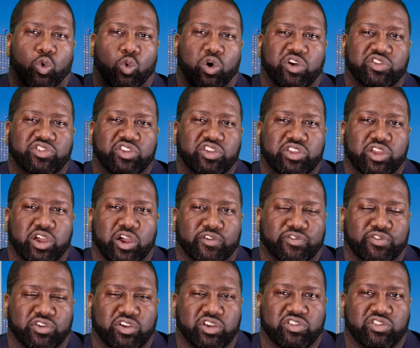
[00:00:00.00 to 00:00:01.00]
What's the
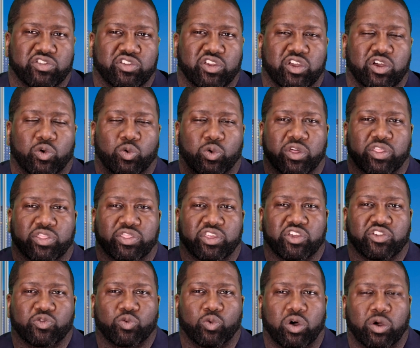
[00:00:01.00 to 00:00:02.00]
difference with
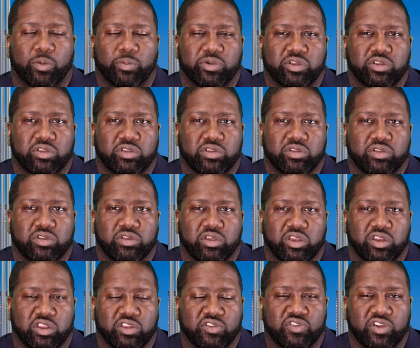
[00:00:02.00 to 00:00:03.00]
this woman
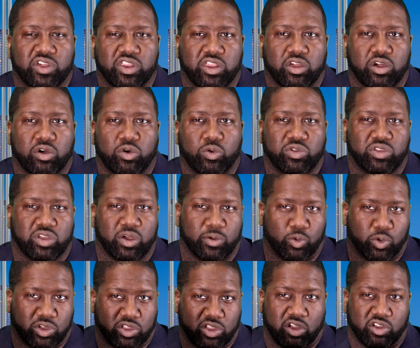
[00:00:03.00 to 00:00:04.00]
in this video? We
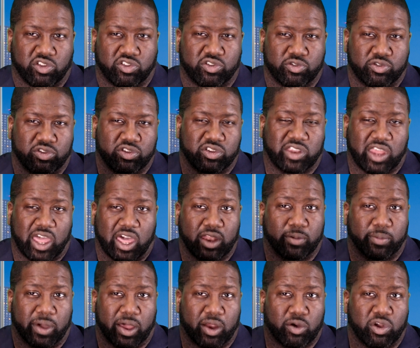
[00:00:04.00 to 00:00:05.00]
talk to the
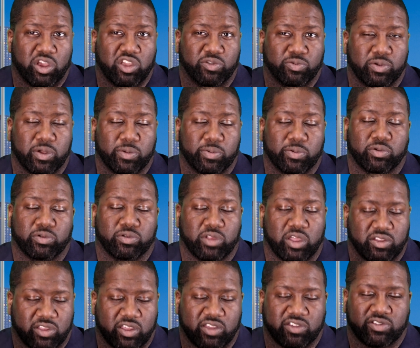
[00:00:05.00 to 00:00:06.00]
not about race people.
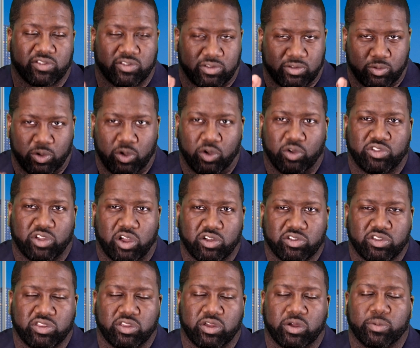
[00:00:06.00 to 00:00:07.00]
We're going to
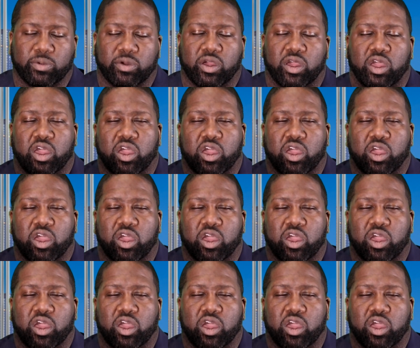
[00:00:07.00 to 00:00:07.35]
talk to them.